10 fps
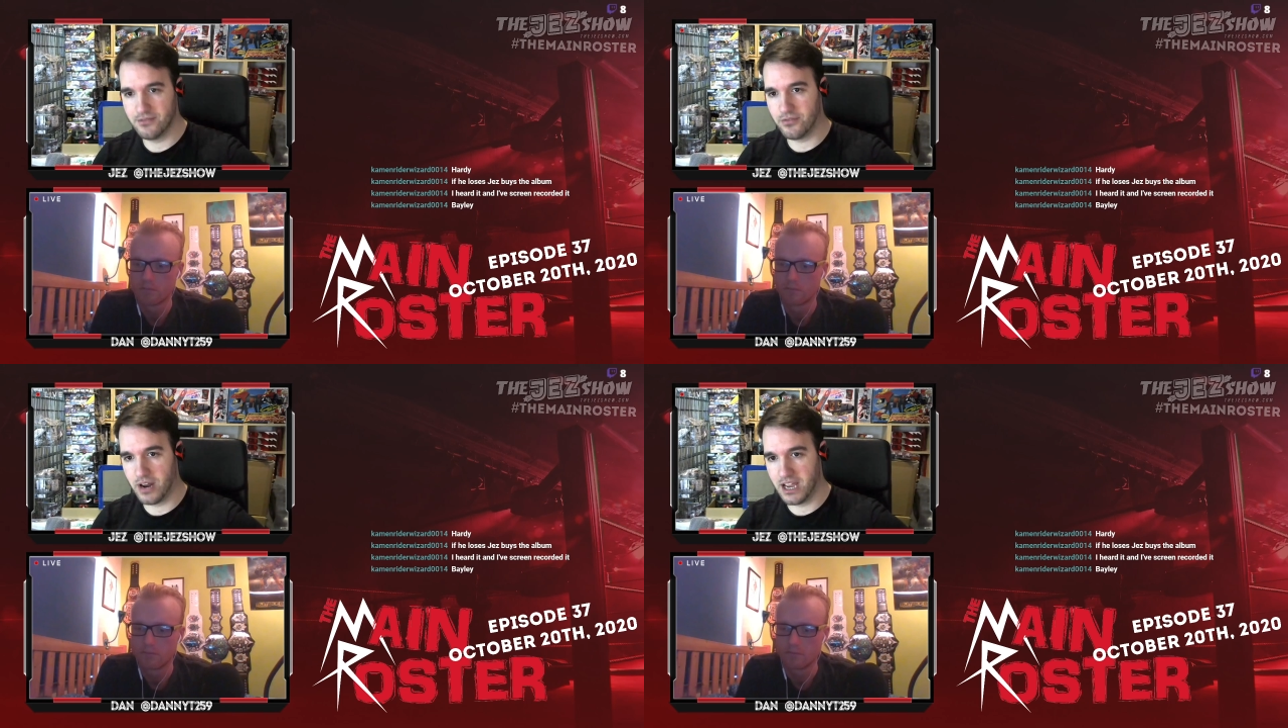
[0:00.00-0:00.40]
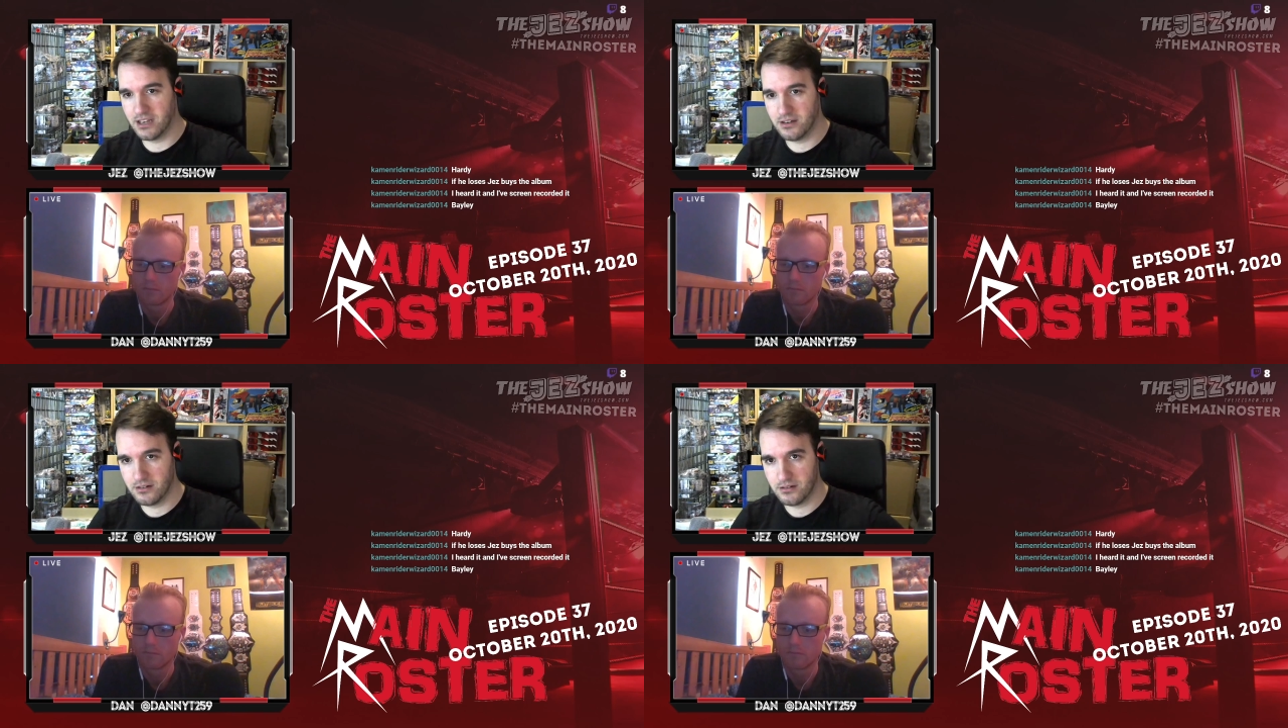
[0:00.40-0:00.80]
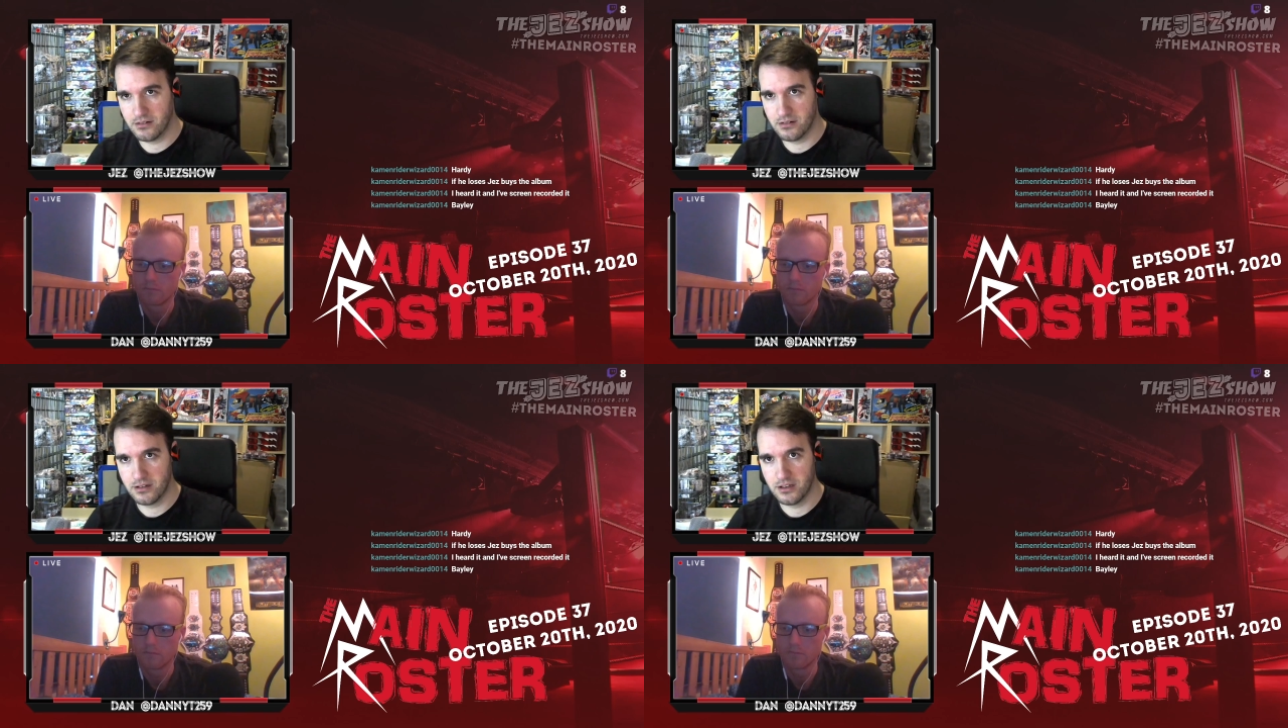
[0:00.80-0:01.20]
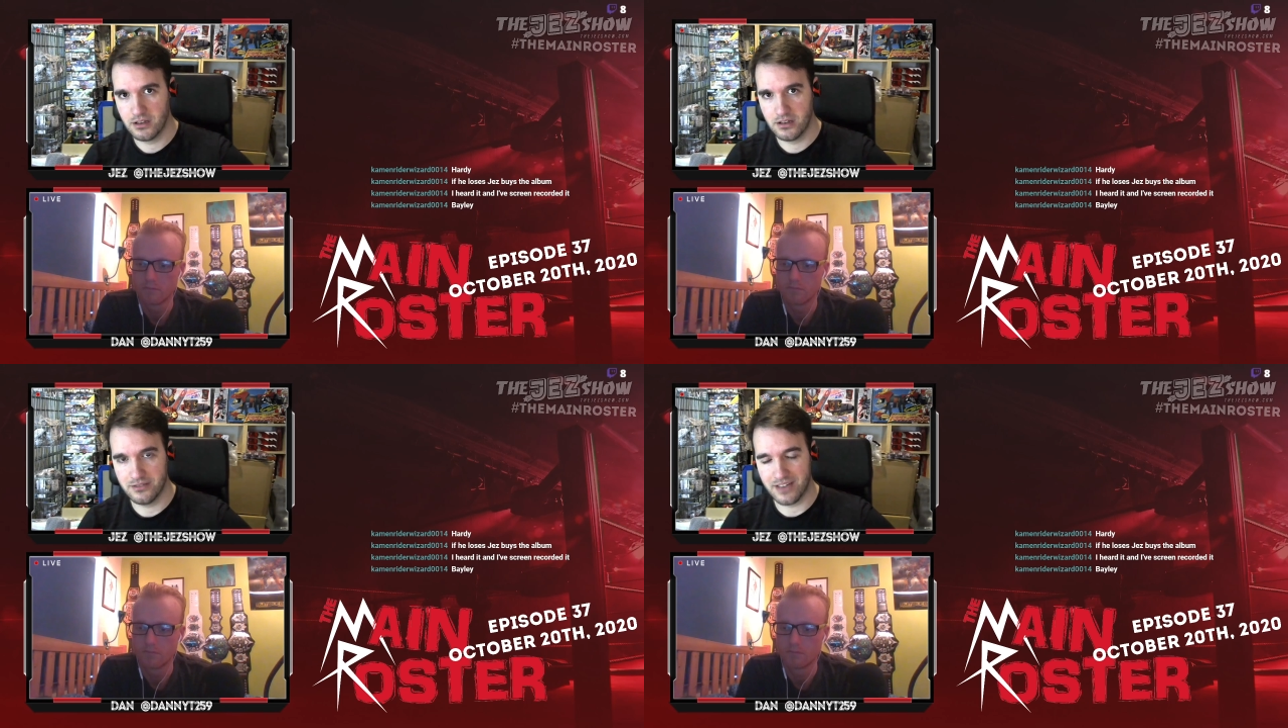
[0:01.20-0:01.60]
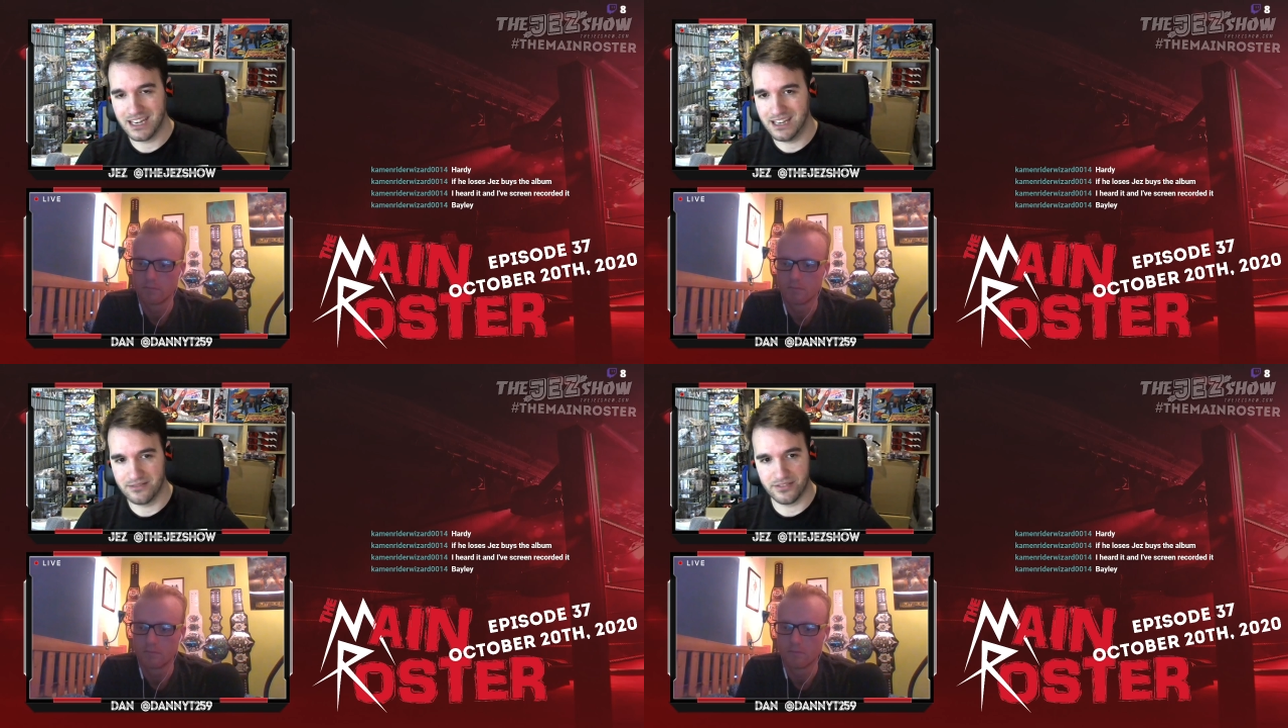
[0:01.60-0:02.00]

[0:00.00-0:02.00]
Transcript: reign of any of